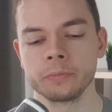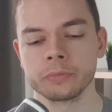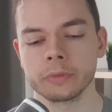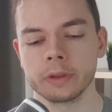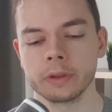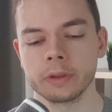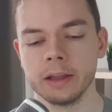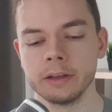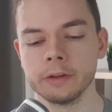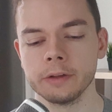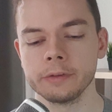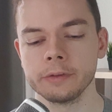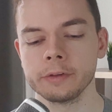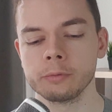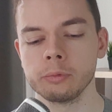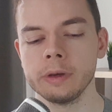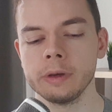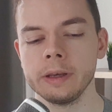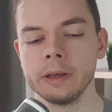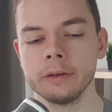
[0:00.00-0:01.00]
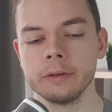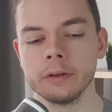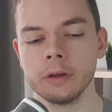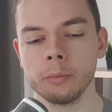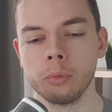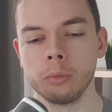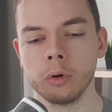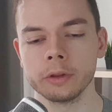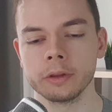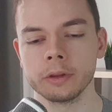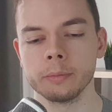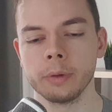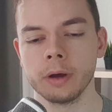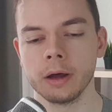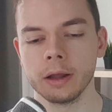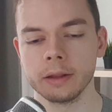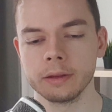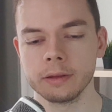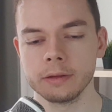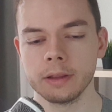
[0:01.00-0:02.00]
And this is really the important
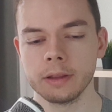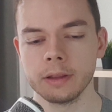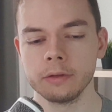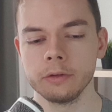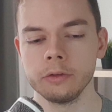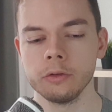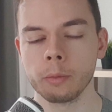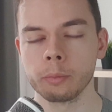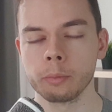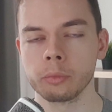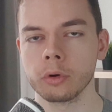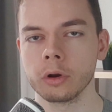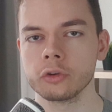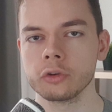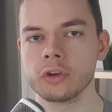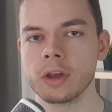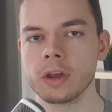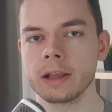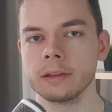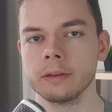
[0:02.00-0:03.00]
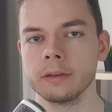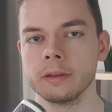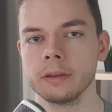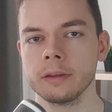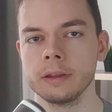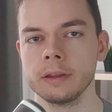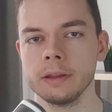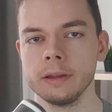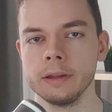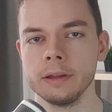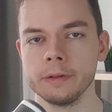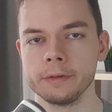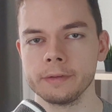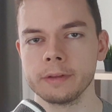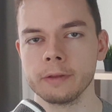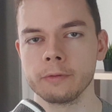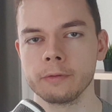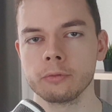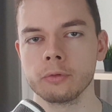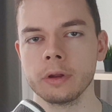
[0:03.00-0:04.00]
part that your project is
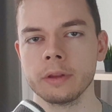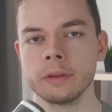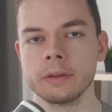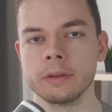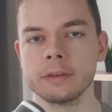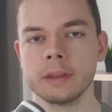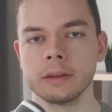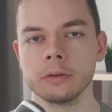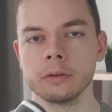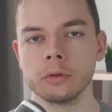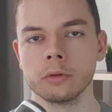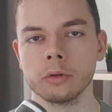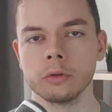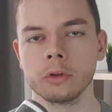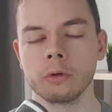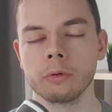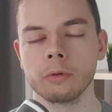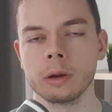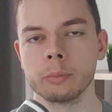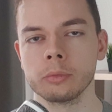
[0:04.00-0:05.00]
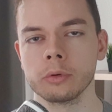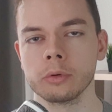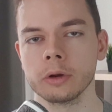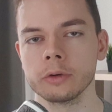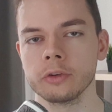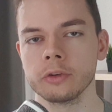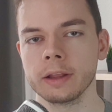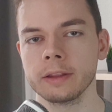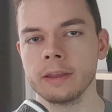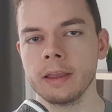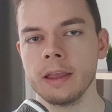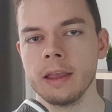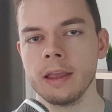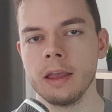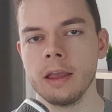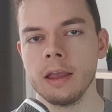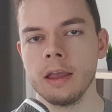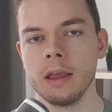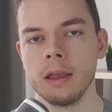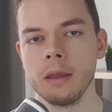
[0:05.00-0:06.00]
different than the tutorial project.
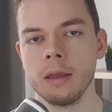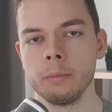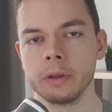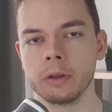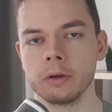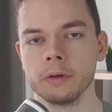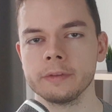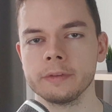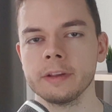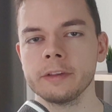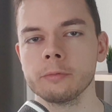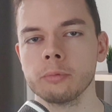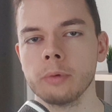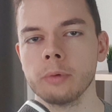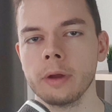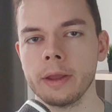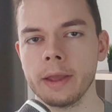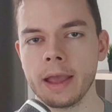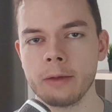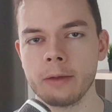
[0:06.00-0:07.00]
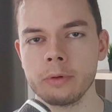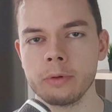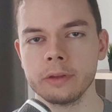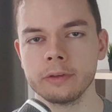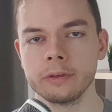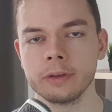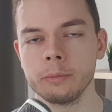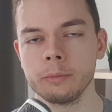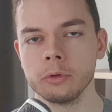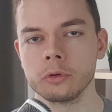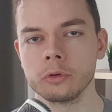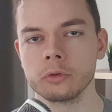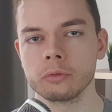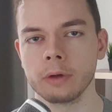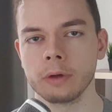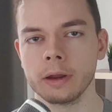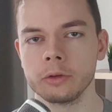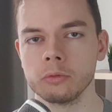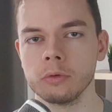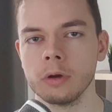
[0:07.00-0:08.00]
Because this way, every time you
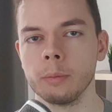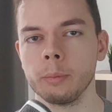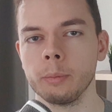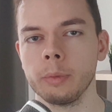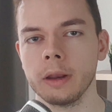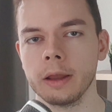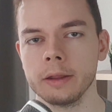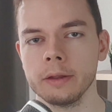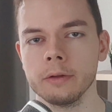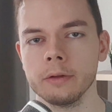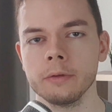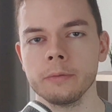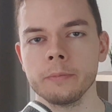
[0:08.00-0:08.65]
try to apply